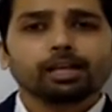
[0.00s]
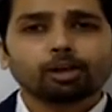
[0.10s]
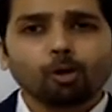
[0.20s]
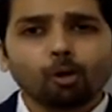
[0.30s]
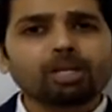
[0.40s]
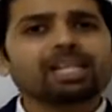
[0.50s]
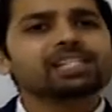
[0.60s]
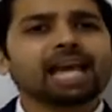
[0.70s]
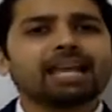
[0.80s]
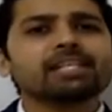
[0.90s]
The only
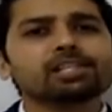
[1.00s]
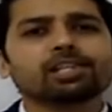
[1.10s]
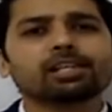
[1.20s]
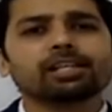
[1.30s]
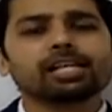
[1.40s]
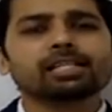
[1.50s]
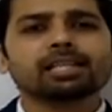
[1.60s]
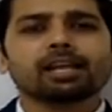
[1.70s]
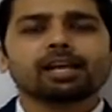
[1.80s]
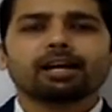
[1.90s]
challenge here
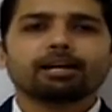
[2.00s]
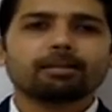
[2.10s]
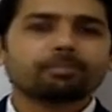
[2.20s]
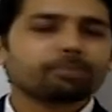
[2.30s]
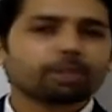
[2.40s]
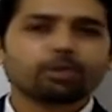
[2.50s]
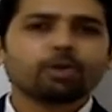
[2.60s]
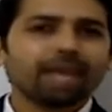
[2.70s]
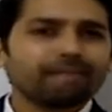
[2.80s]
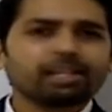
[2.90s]
is,
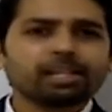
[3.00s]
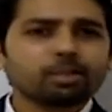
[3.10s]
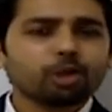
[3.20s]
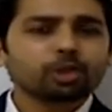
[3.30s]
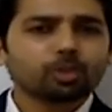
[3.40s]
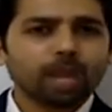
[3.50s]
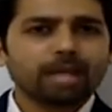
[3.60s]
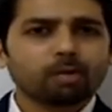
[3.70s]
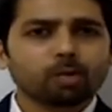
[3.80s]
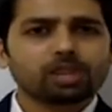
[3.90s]
everything goes
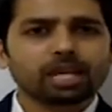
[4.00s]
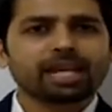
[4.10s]
well with